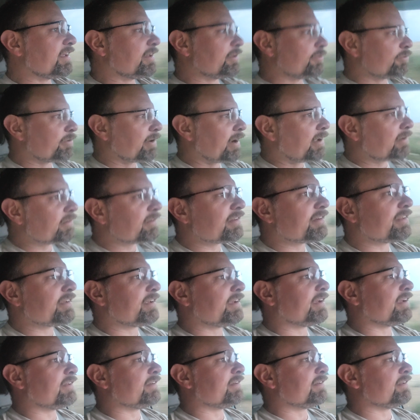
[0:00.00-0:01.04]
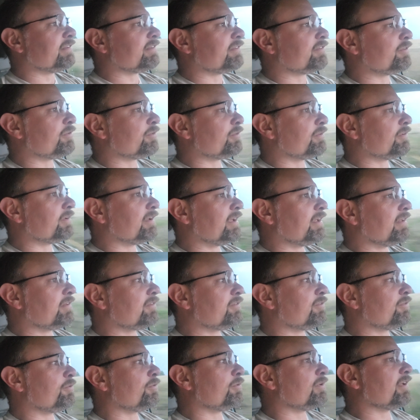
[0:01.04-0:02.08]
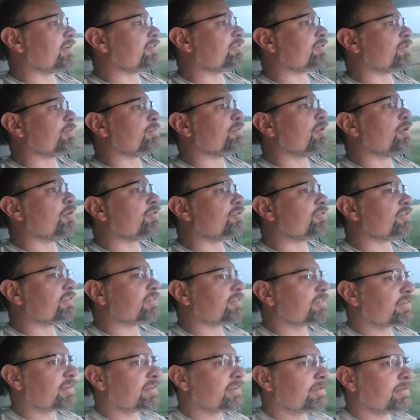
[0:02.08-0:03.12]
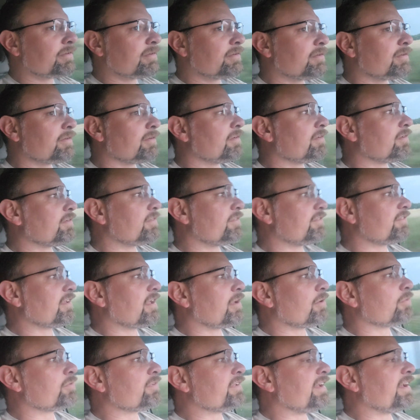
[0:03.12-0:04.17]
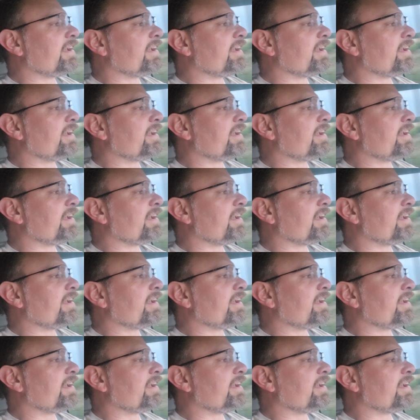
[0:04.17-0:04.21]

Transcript: get grounded again and to and to let your emotions settle